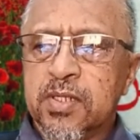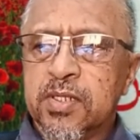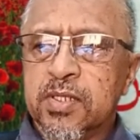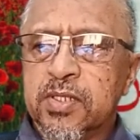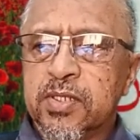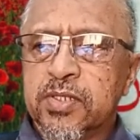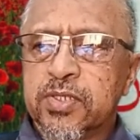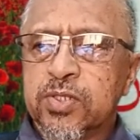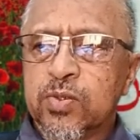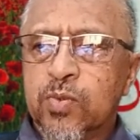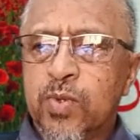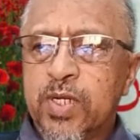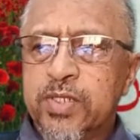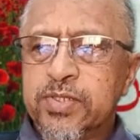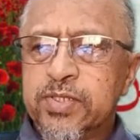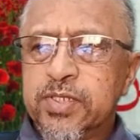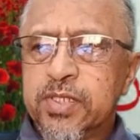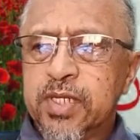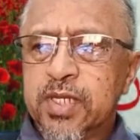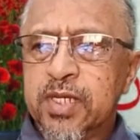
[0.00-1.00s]
So once
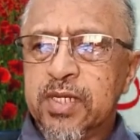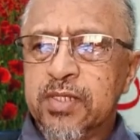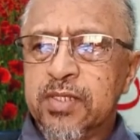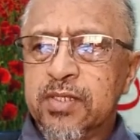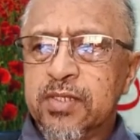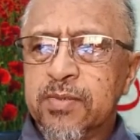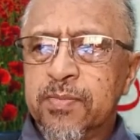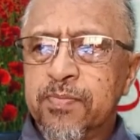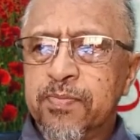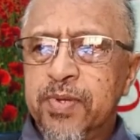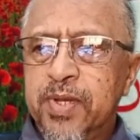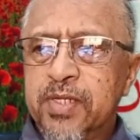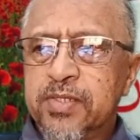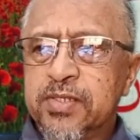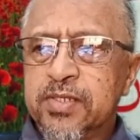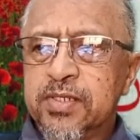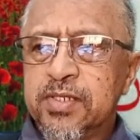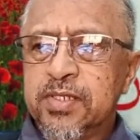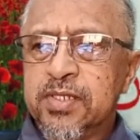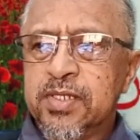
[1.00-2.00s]
again, the
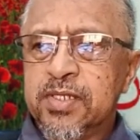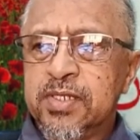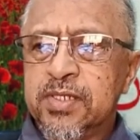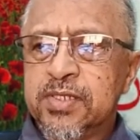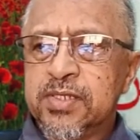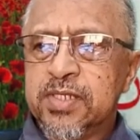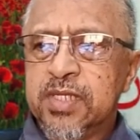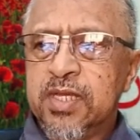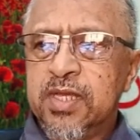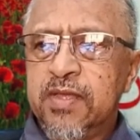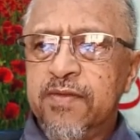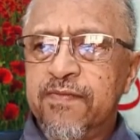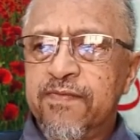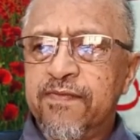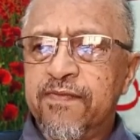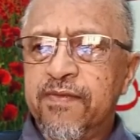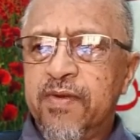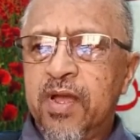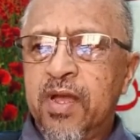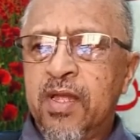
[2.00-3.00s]
pattern here is
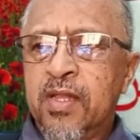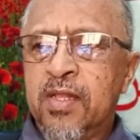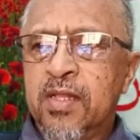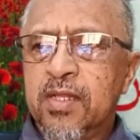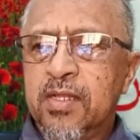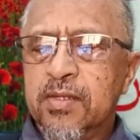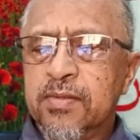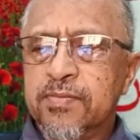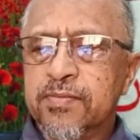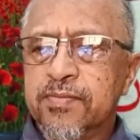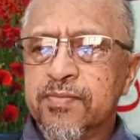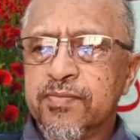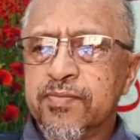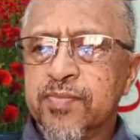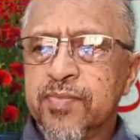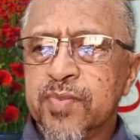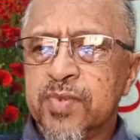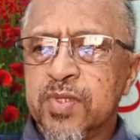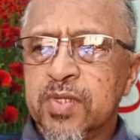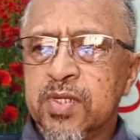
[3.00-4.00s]
if'al.
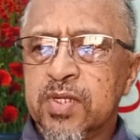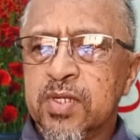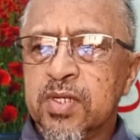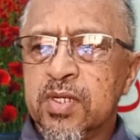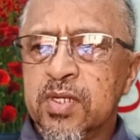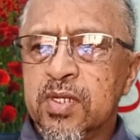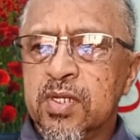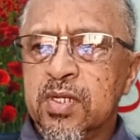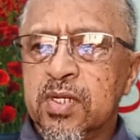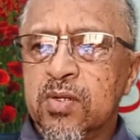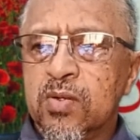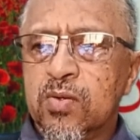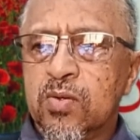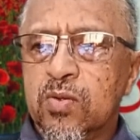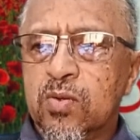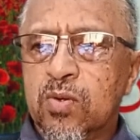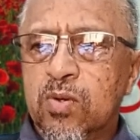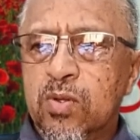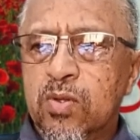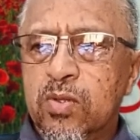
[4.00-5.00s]

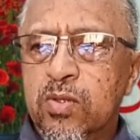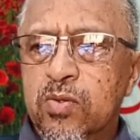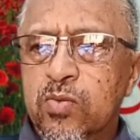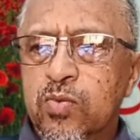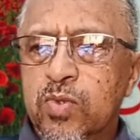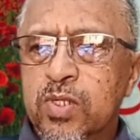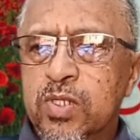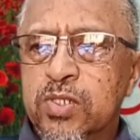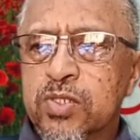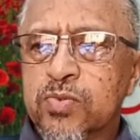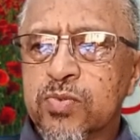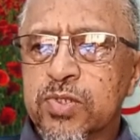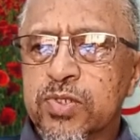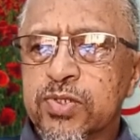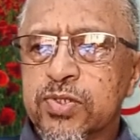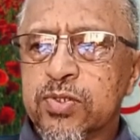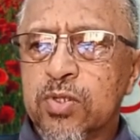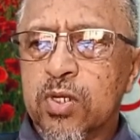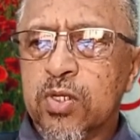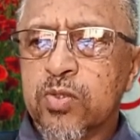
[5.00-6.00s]
All the words will
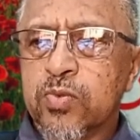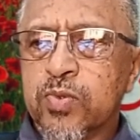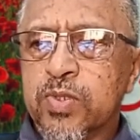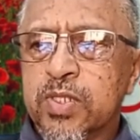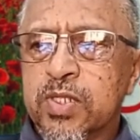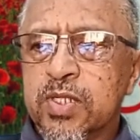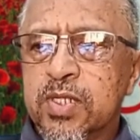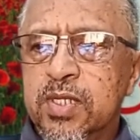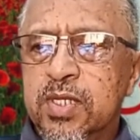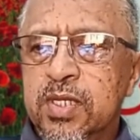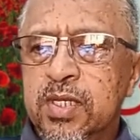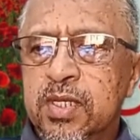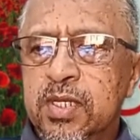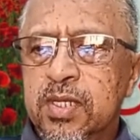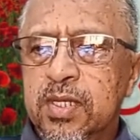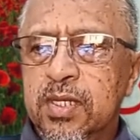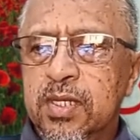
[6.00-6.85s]
start with the I,